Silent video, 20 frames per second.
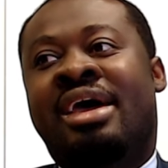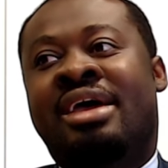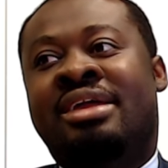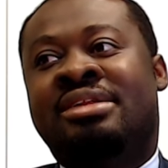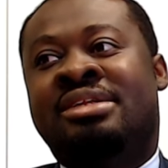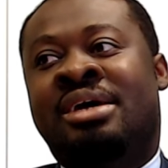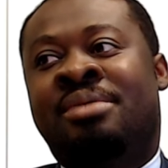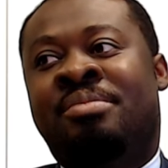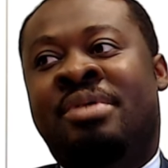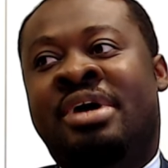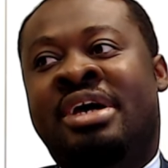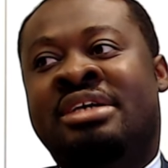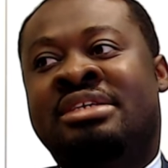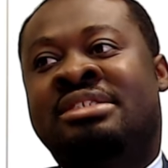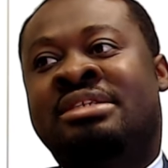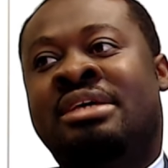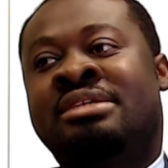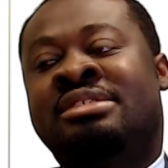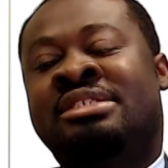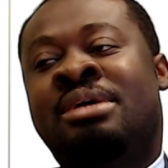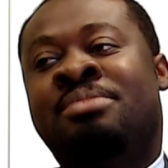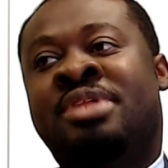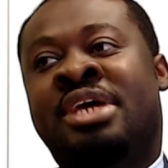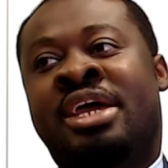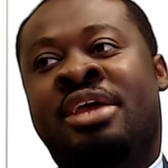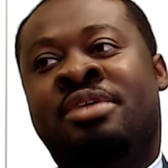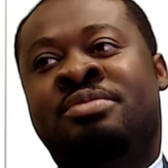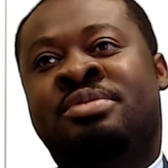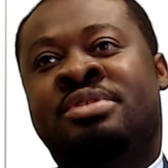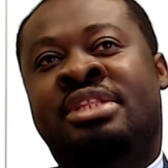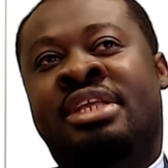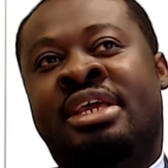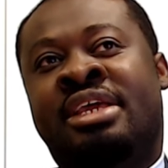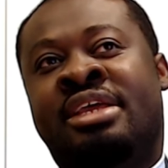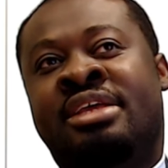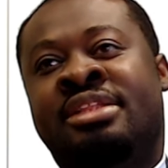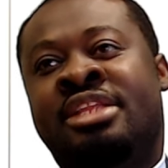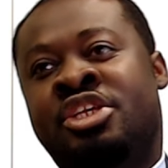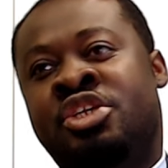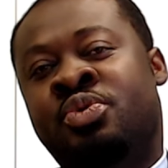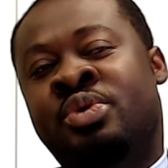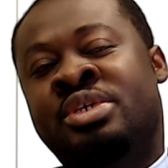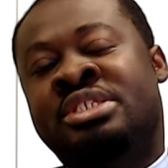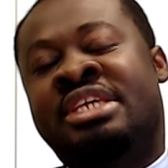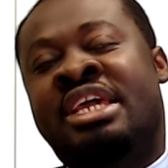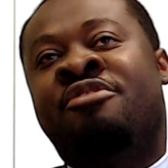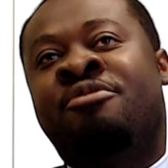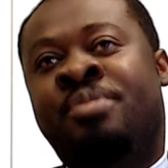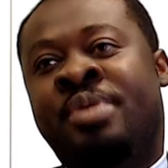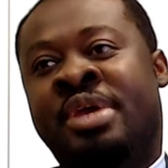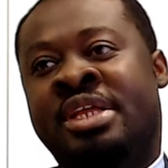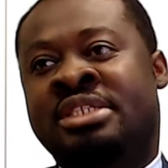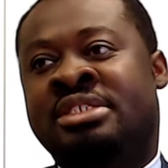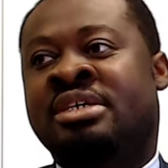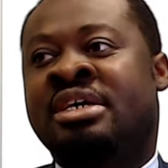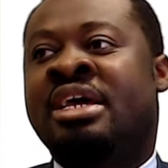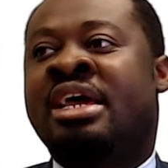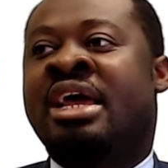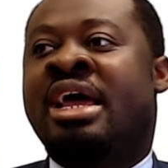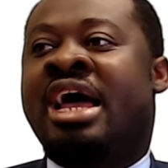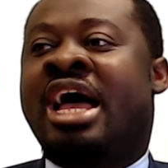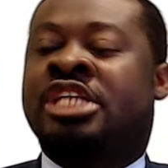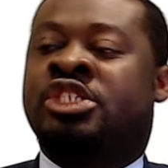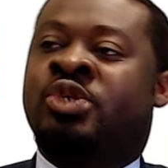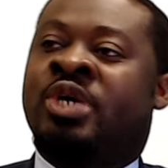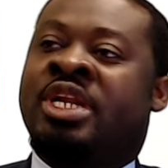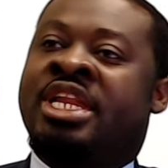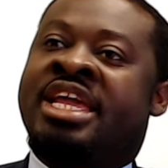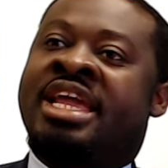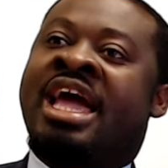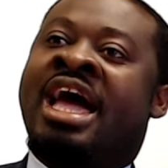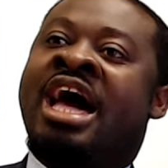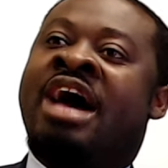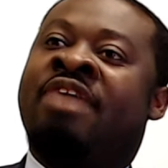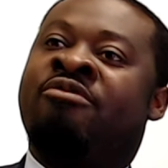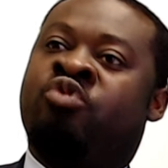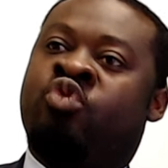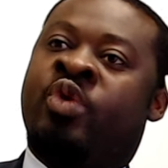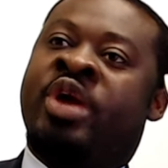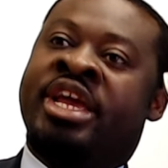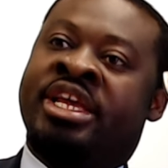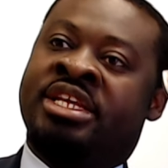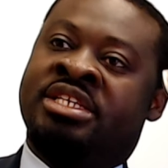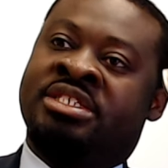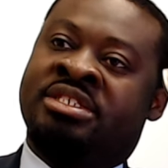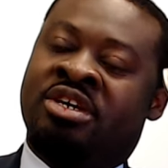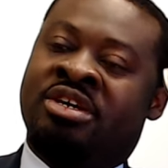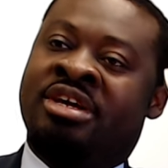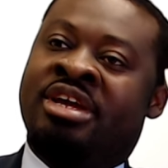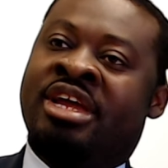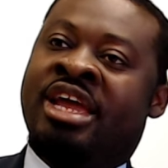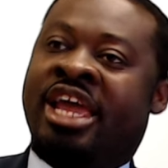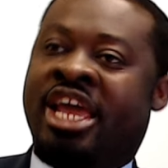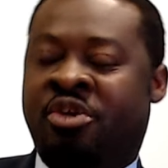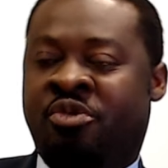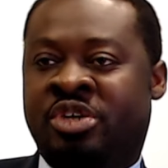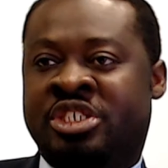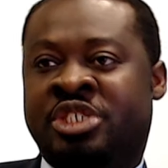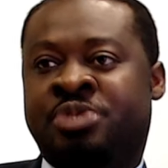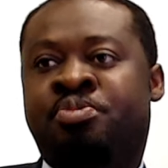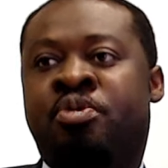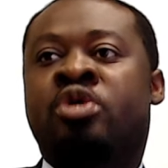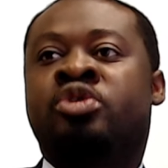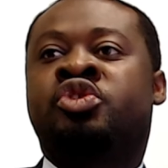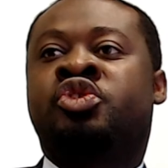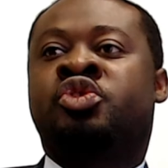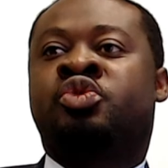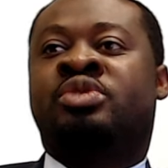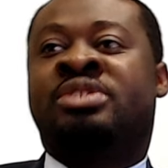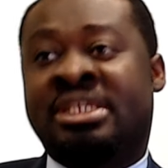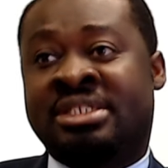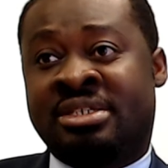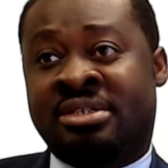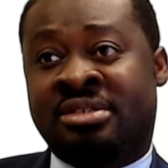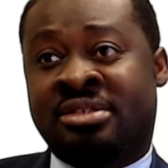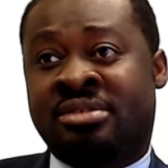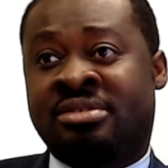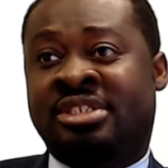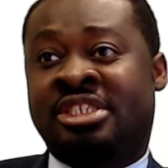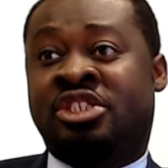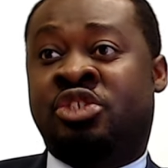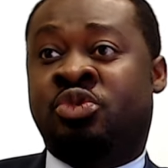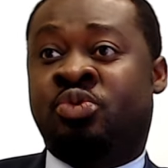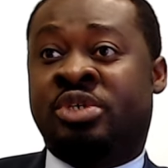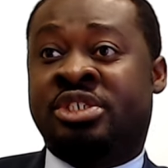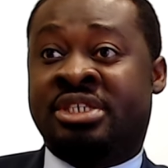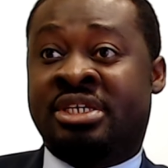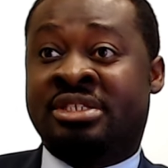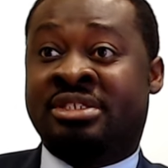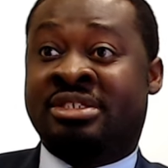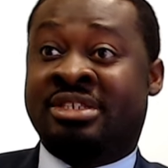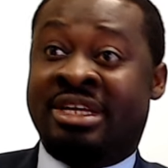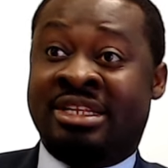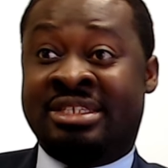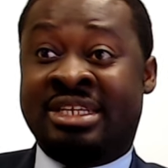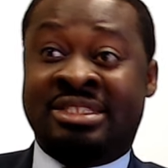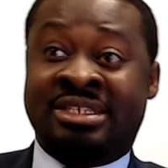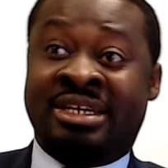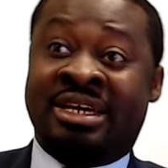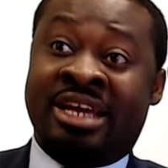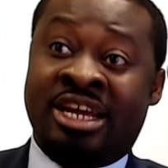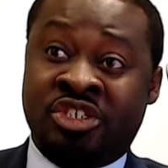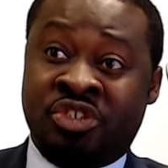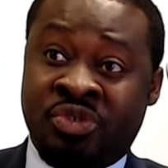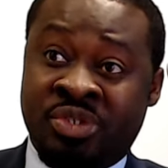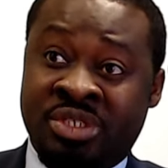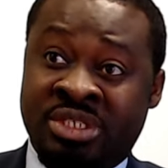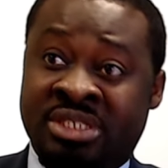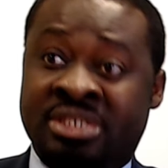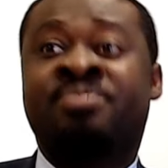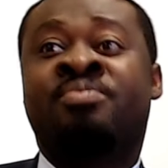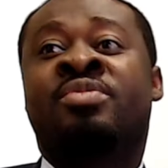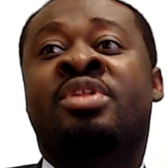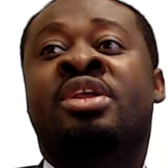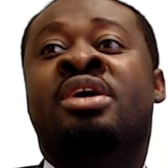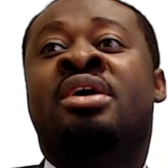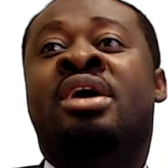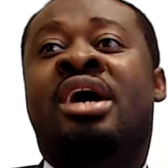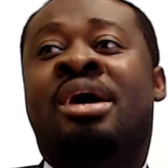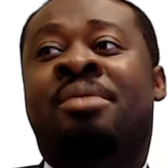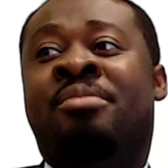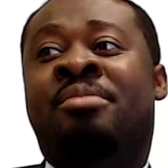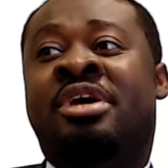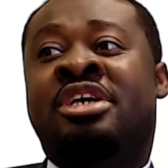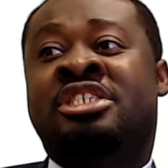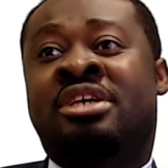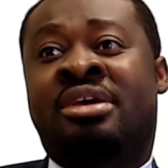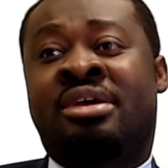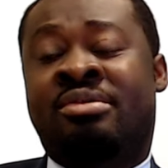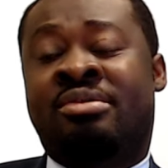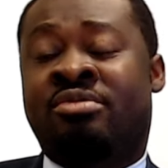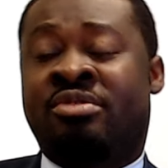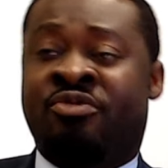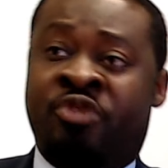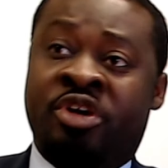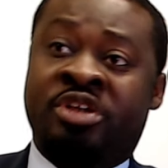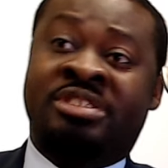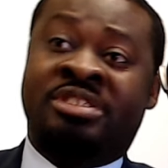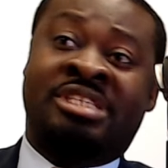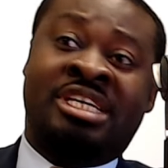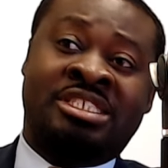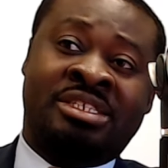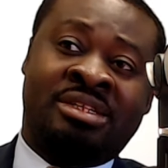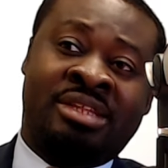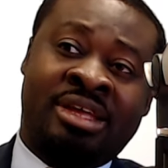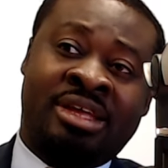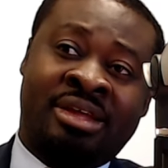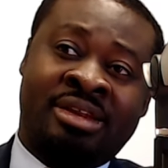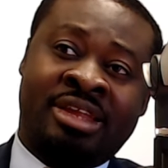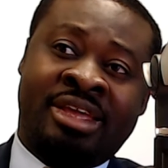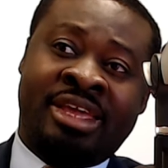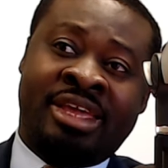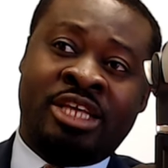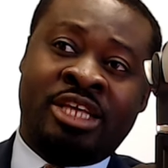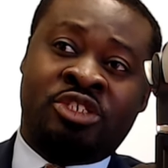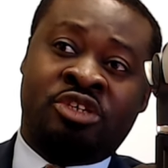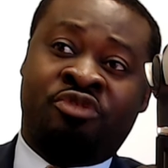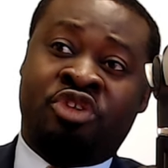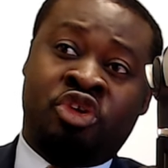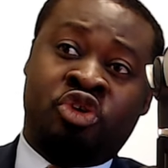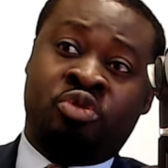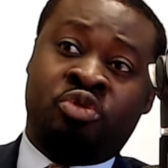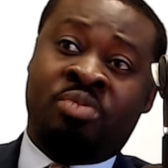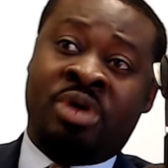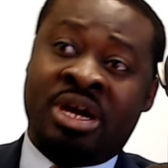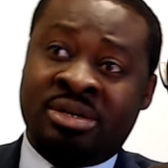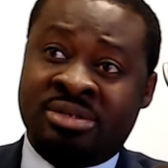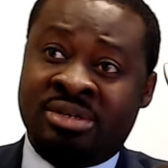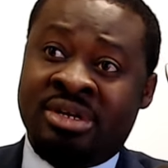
And sometimes the U.S. government actually carve ways in response to certain situations in certain countries. For instance, in the case of Cuba,